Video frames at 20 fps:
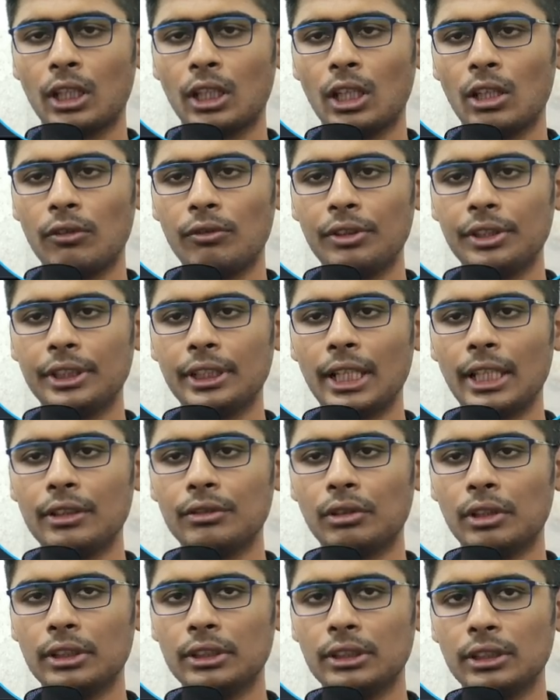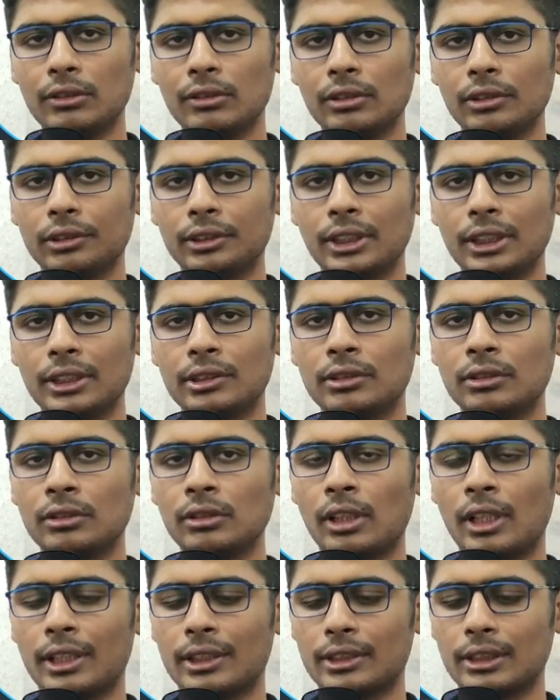We can write a getter
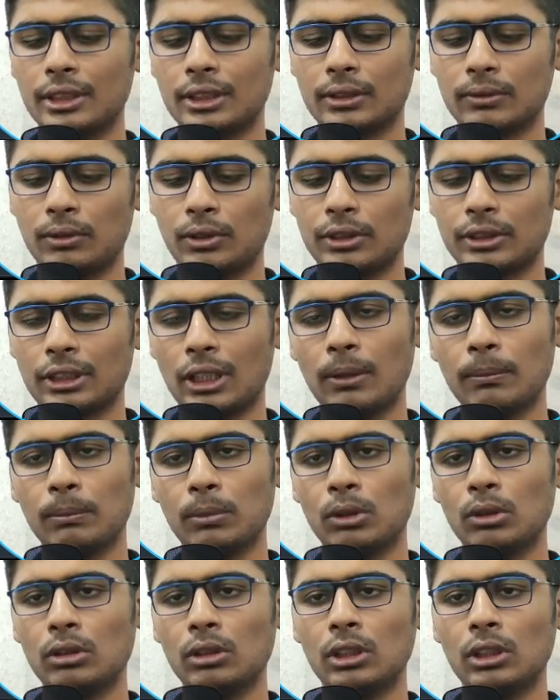like this. For example,